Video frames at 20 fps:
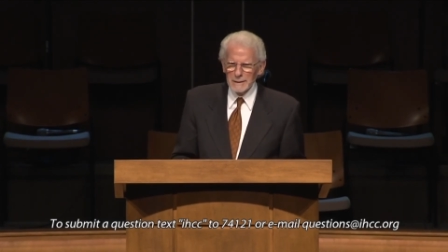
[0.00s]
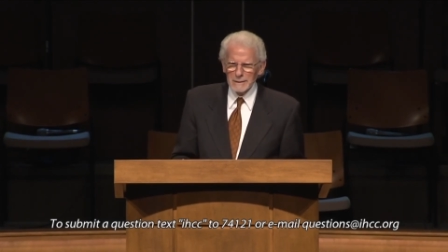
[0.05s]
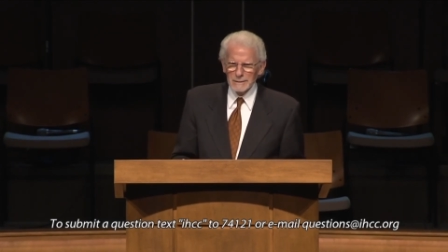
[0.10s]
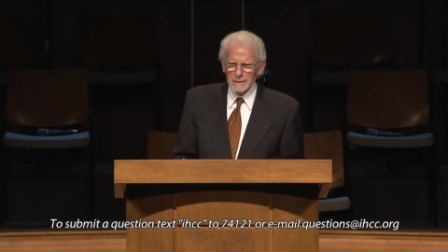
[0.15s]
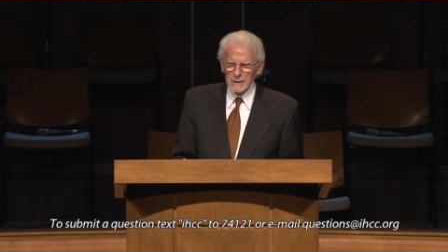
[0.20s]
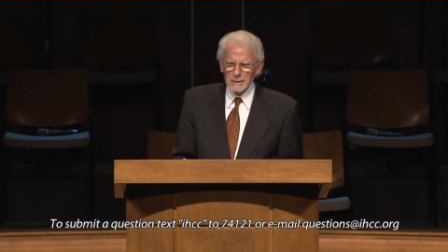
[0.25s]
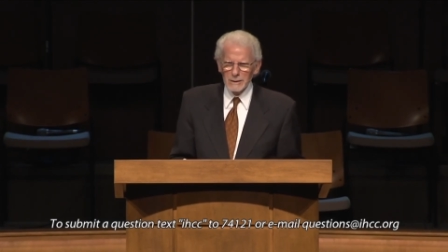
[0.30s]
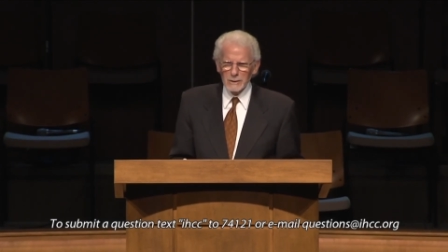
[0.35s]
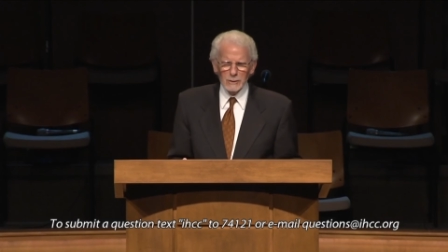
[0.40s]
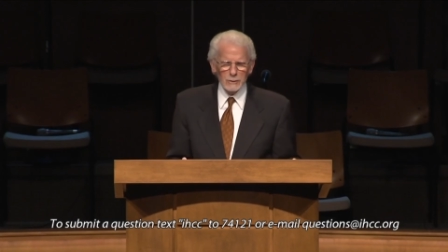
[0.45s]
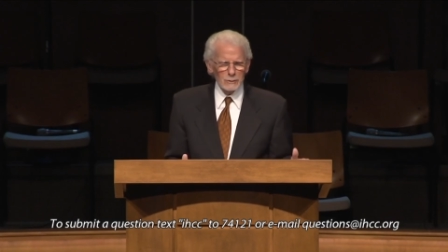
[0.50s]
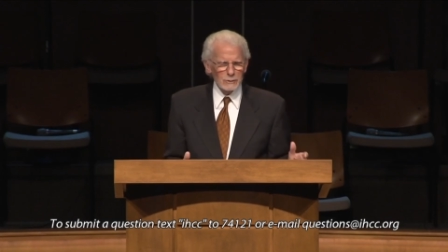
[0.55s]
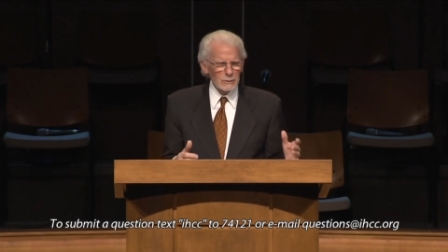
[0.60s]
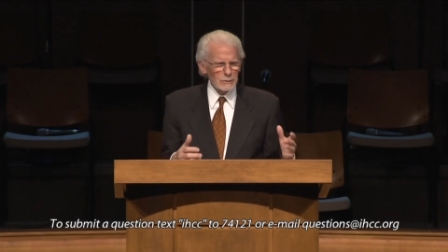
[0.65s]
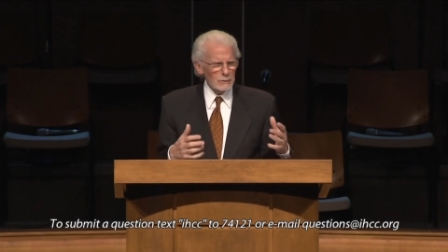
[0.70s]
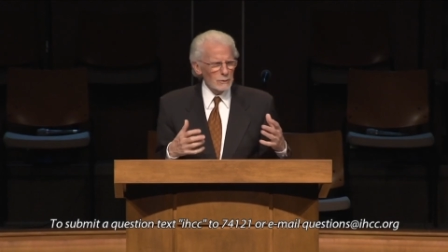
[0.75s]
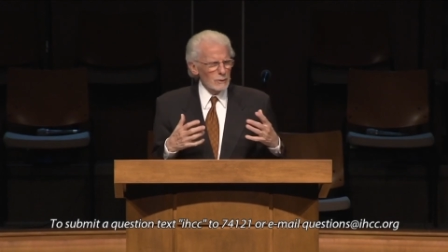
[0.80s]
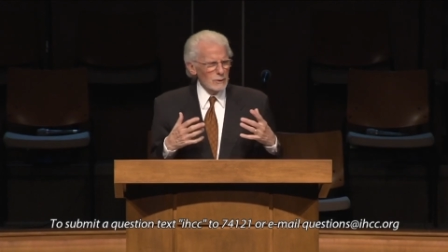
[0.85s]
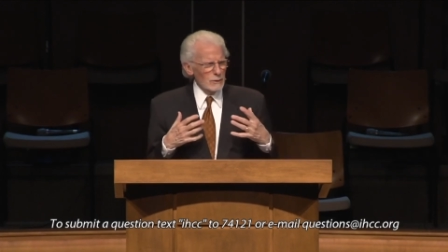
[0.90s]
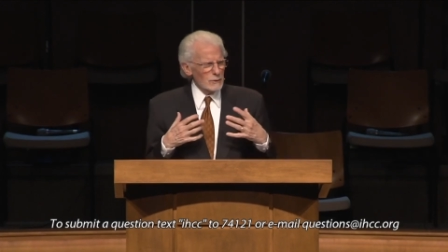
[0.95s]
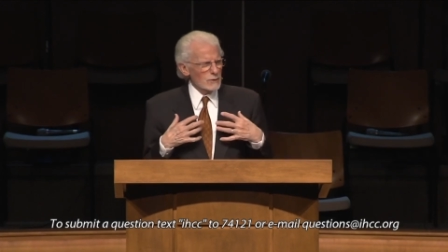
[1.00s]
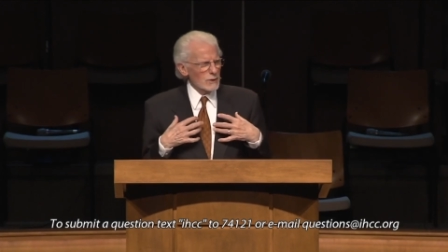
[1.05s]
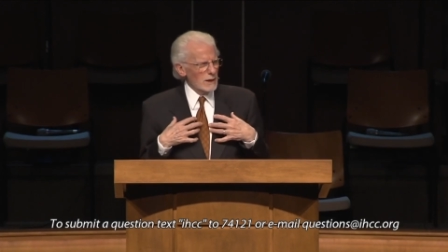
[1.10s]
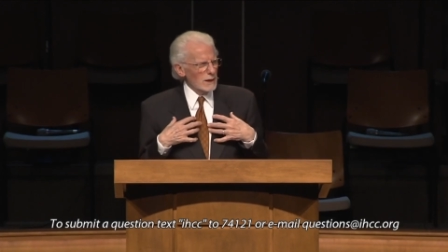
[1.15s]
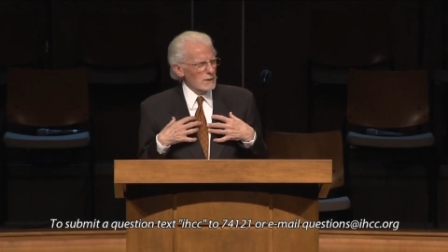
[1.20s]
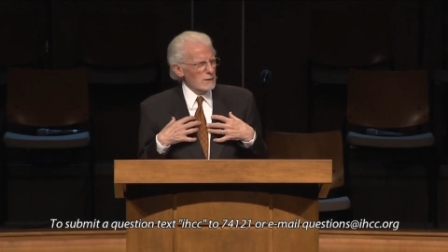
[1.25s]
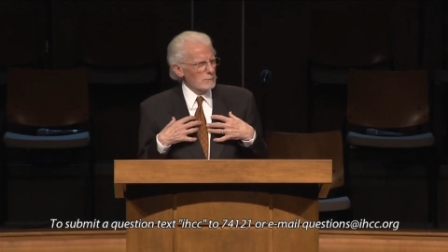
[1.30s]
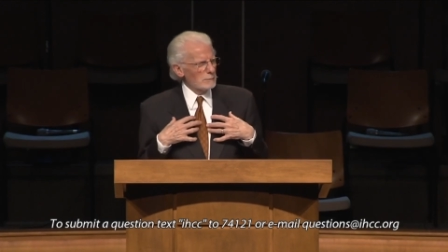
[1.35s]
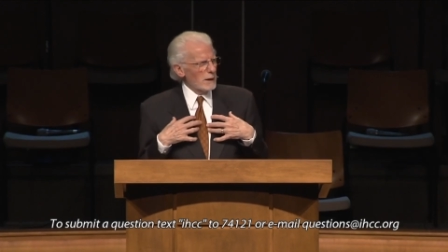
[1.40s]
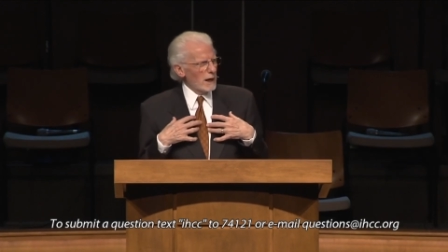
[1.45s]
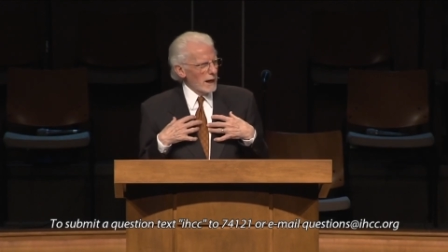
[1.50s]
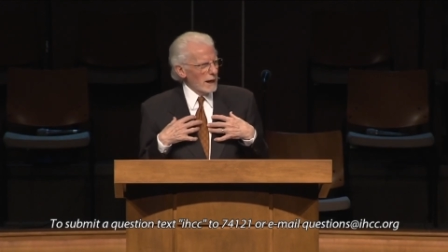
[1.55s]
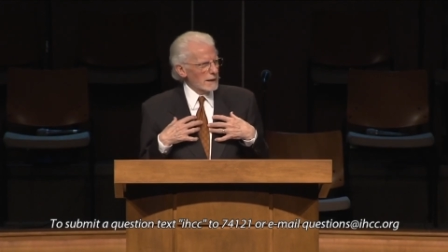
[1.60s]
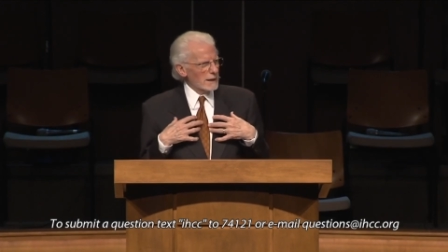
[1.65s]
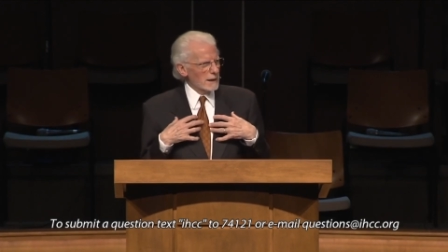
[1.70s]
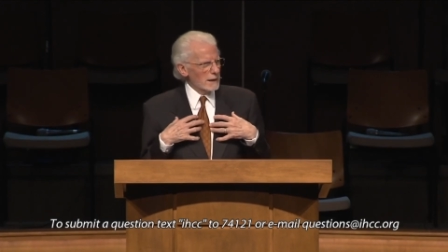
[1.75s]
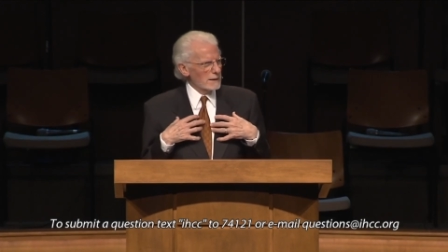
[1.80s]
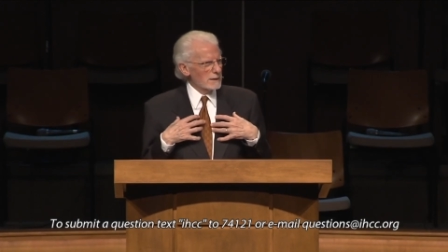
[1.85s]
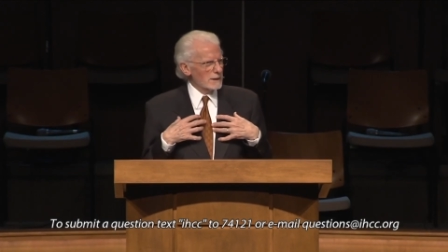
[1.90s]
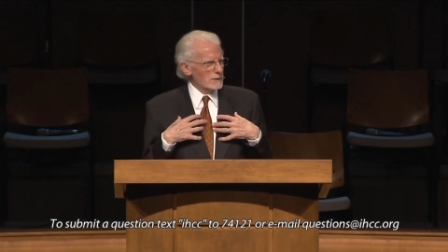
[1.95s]
So you, you, see, the
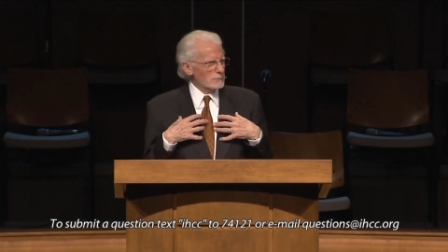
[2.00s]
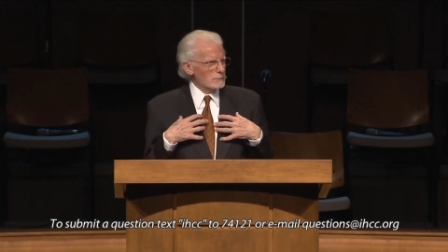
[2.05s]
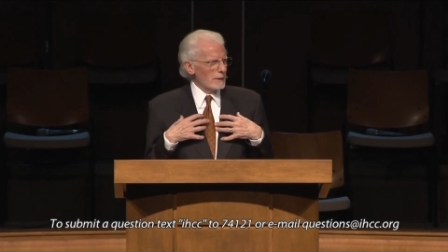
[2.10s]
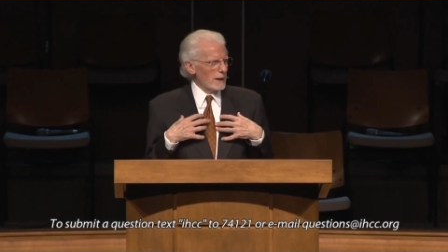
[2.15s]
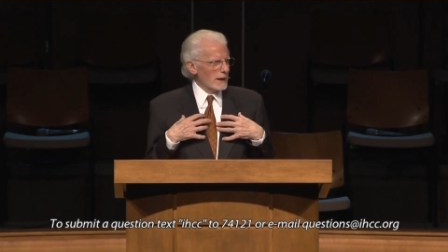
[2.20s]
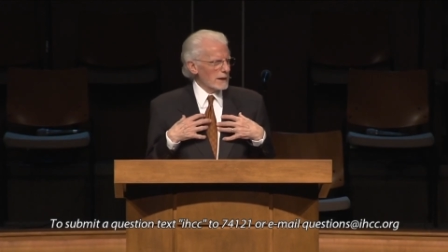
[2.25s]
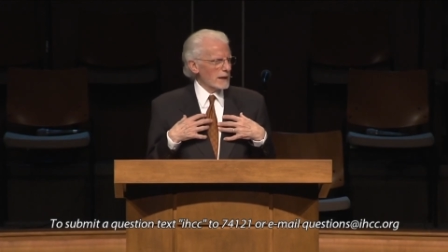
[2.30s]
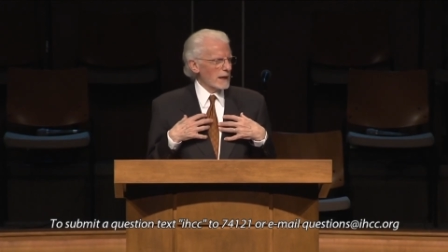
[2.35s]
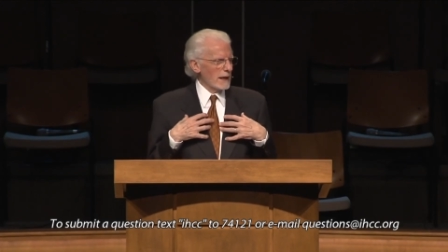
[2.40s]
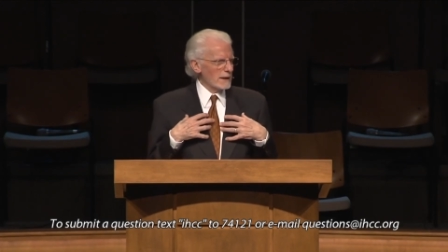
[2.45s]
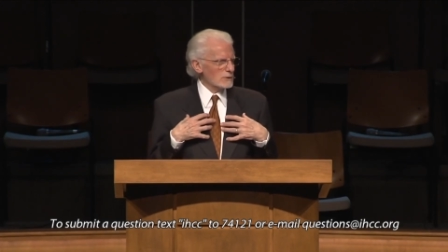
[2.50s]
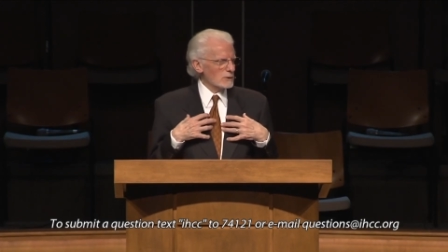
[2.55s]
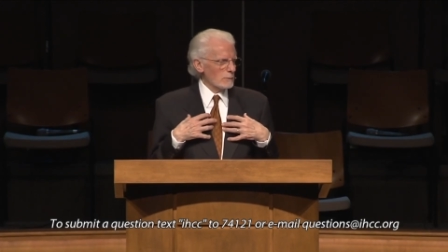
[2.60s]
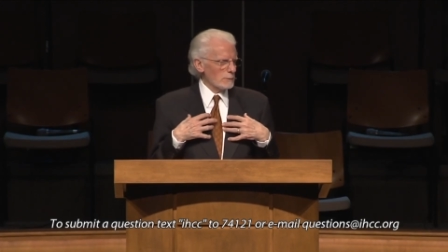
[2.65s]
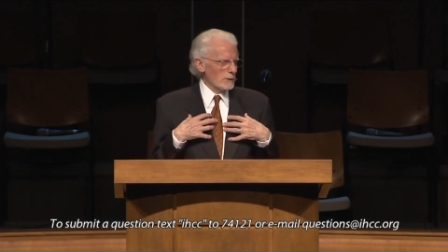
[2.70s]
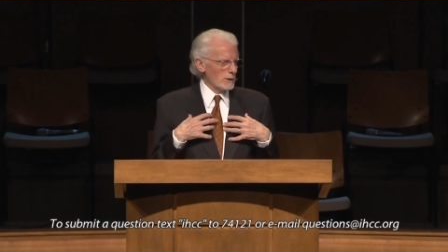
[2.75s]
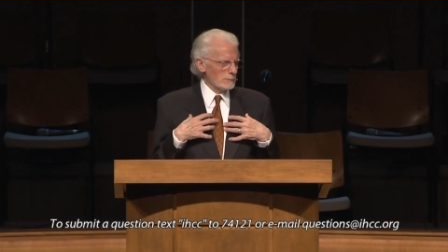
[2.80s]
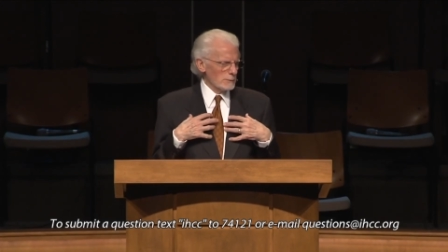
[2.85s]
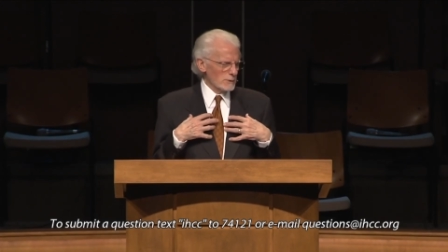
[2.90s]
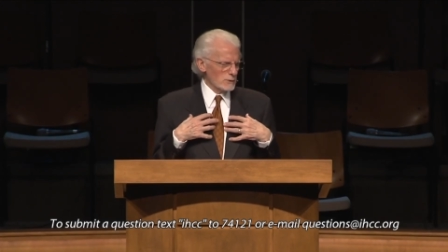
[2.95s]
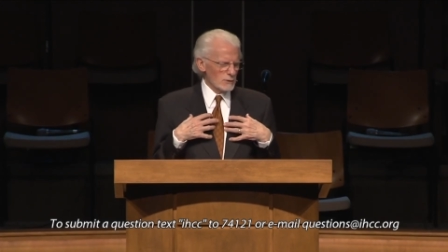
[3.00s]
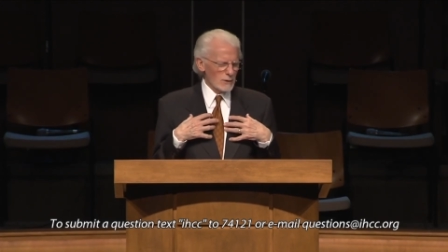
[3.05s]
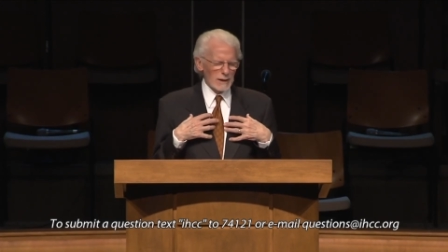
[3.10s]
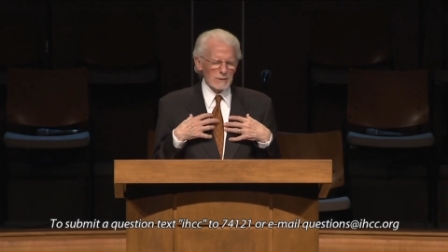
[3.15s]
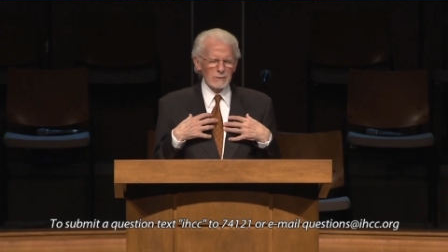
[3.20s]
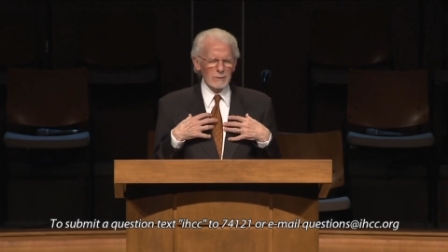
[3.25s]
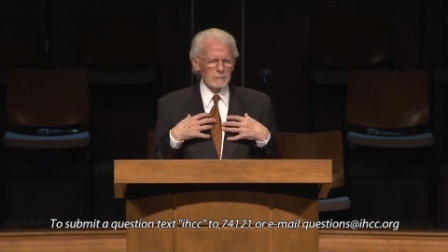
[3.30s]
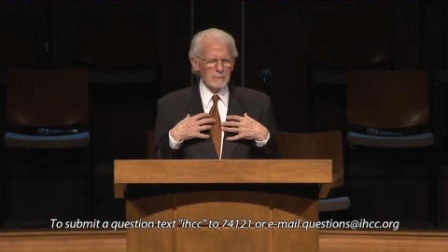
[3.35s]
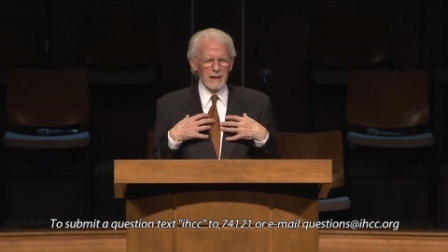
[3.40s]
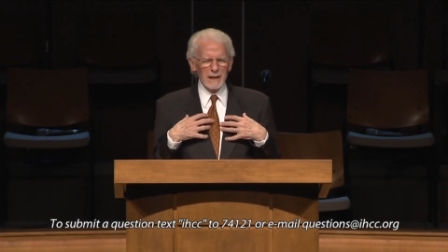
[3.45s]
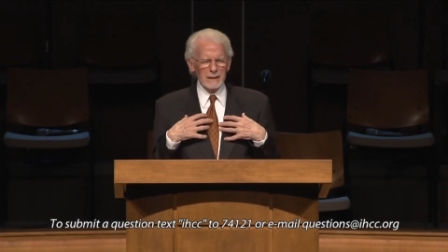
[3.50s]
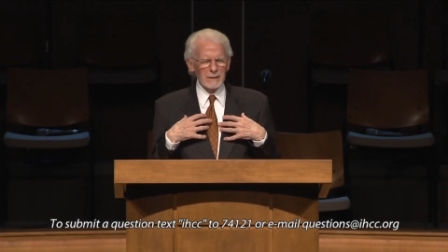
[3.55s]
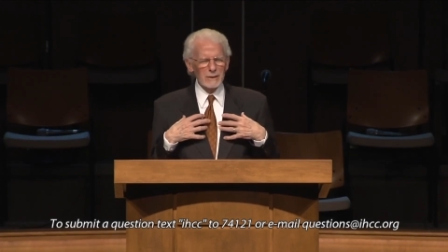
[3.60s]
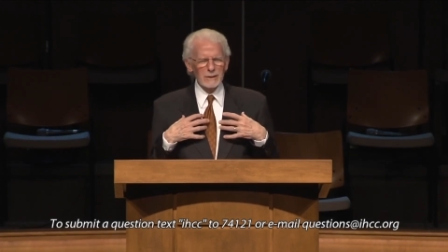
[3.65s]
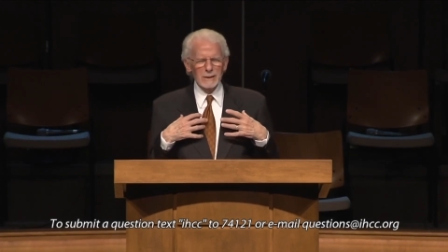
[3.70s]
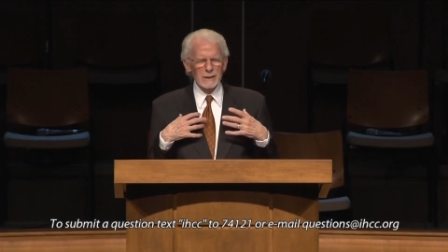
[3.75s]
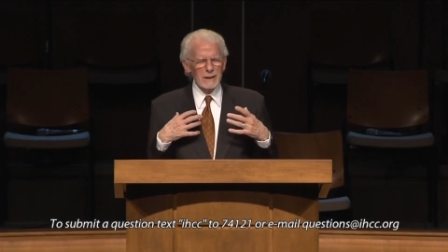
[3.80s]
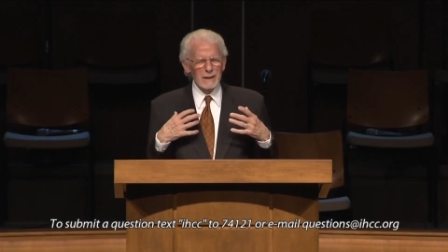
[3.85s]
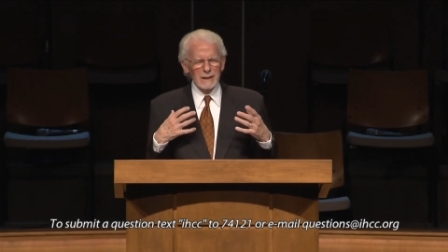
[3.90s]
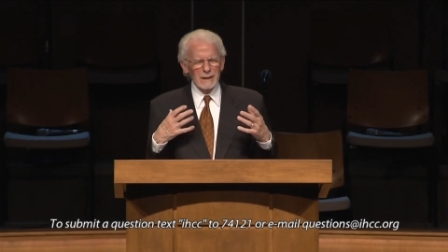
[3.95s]
body, this body has a purpose, doesn't
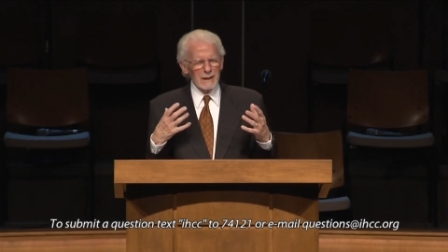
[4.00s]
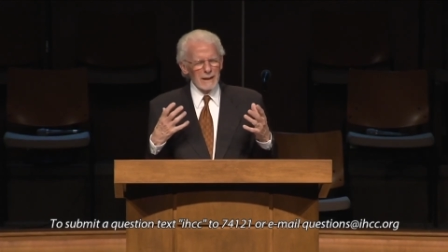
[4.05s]
matter.